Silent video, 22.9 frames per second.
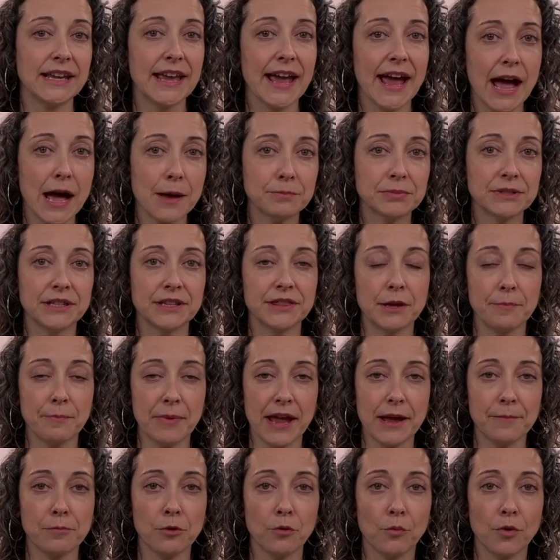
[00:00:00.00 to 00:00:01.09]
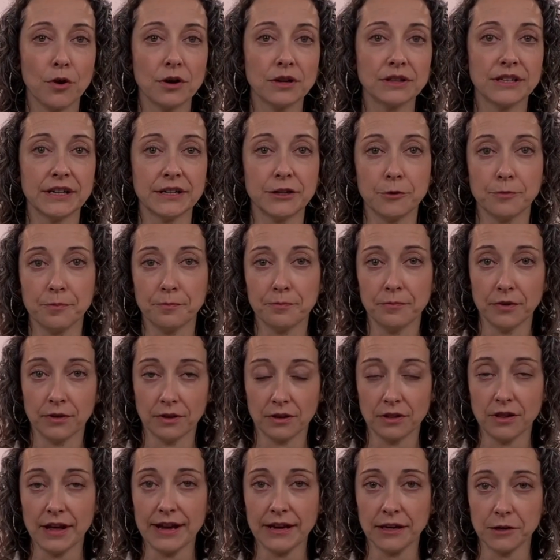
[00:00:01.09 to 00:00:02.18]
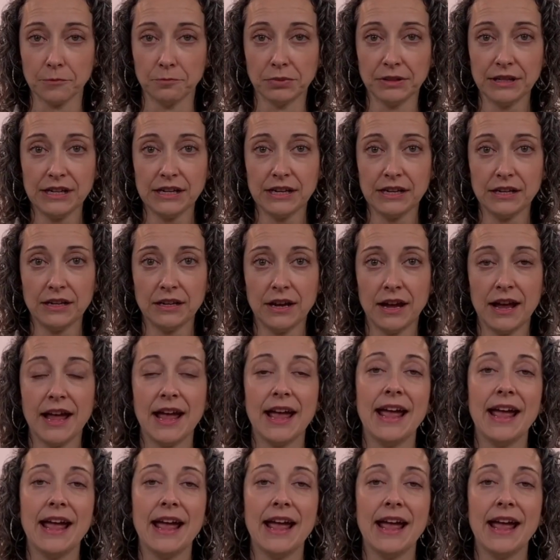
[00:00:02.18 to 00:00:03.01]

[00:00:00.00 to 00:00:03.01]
gaps in the paperwork that your client completed,